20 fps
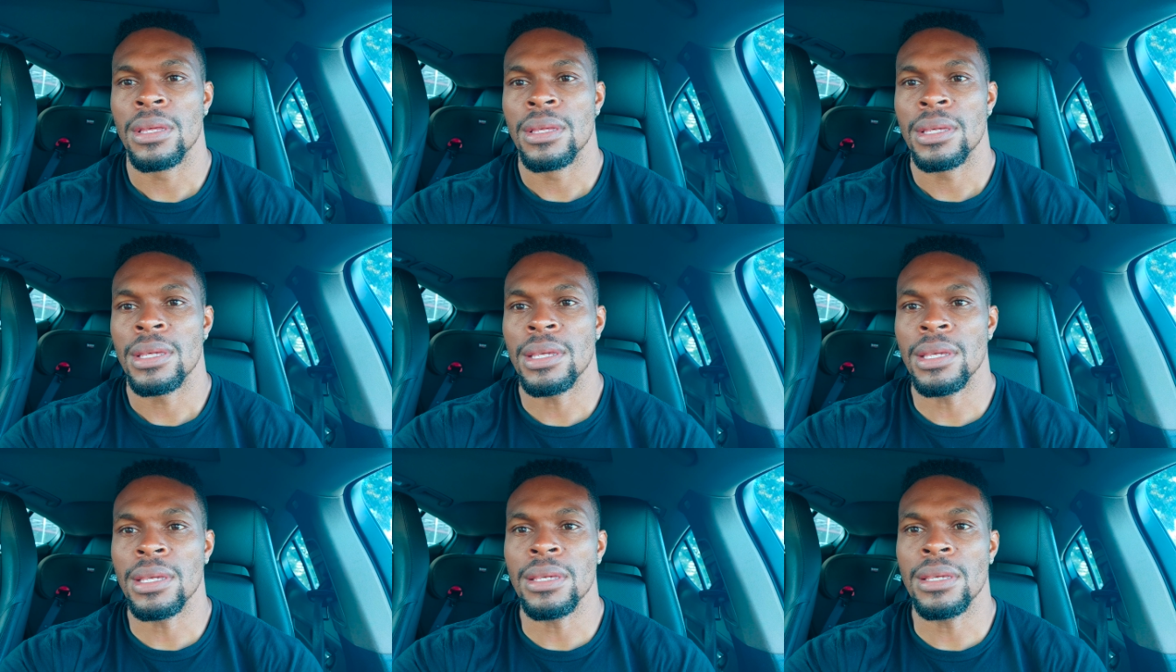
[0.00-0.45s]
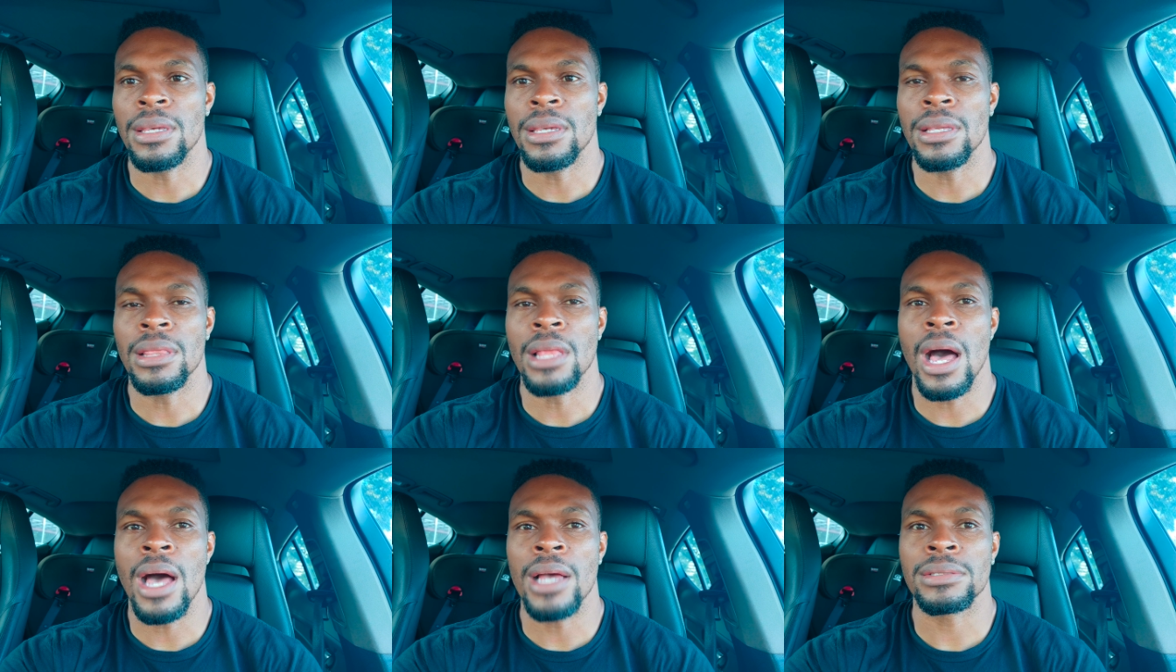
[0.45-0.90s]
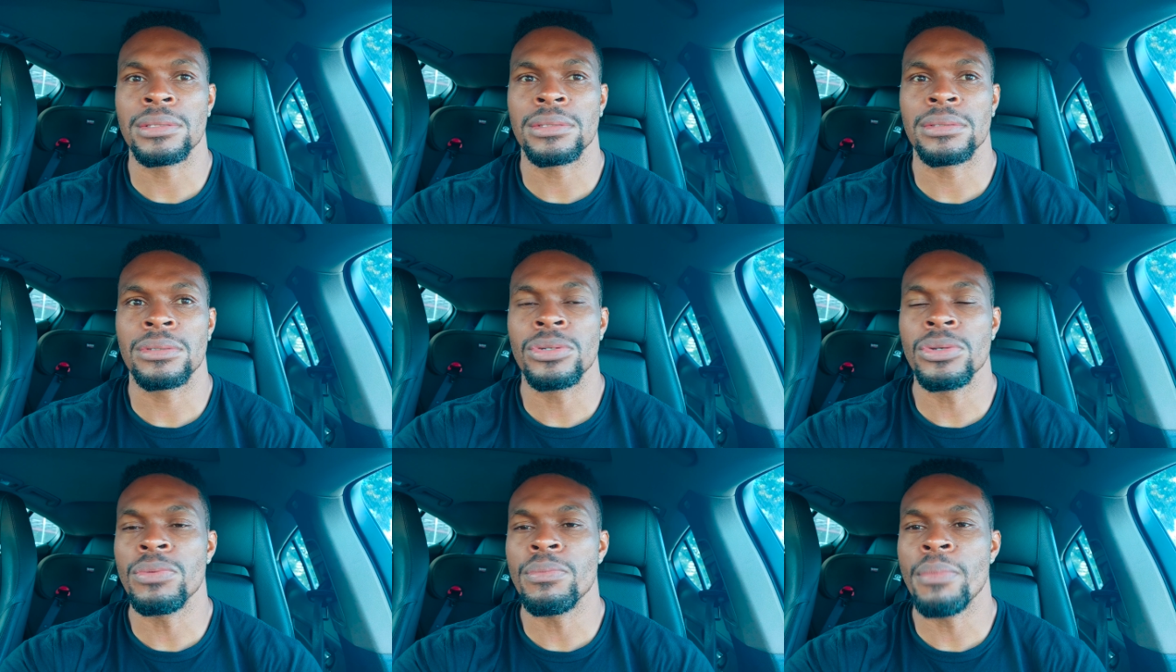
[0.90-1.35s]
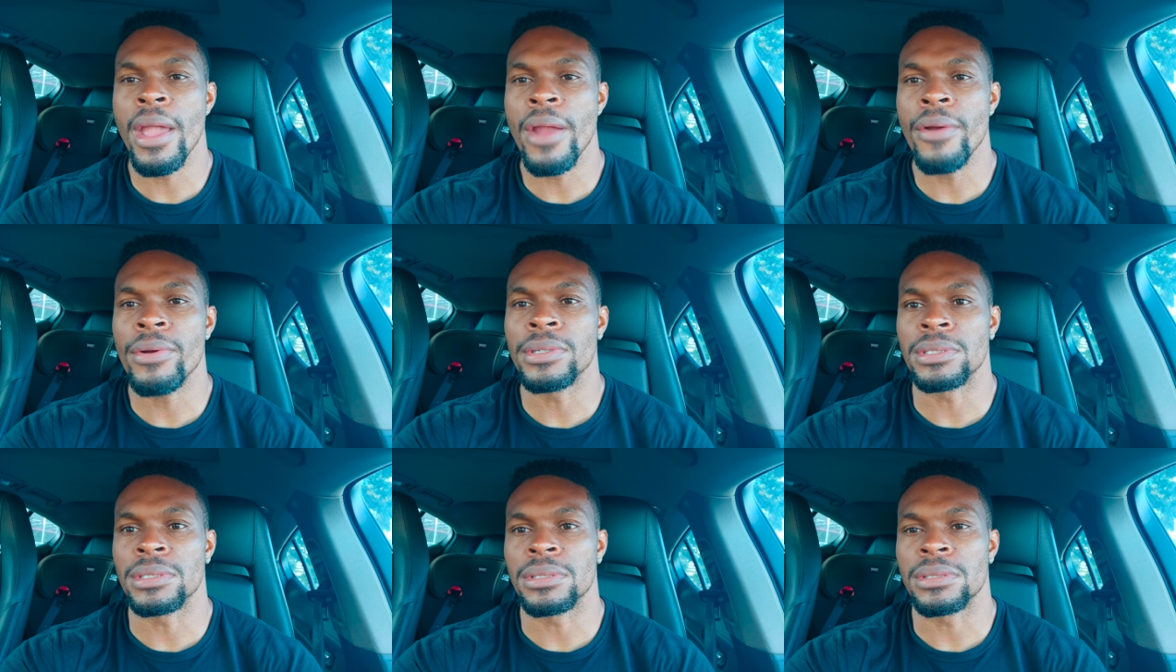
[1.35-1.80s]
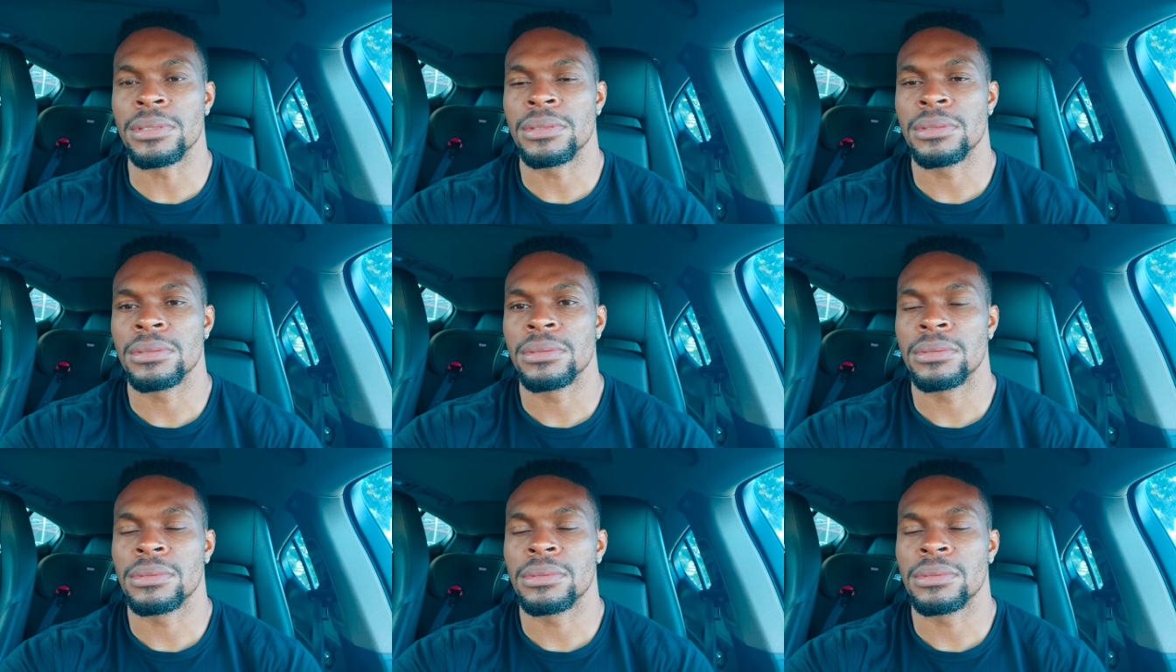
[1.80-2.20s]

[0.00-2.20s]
He he lost two marriages.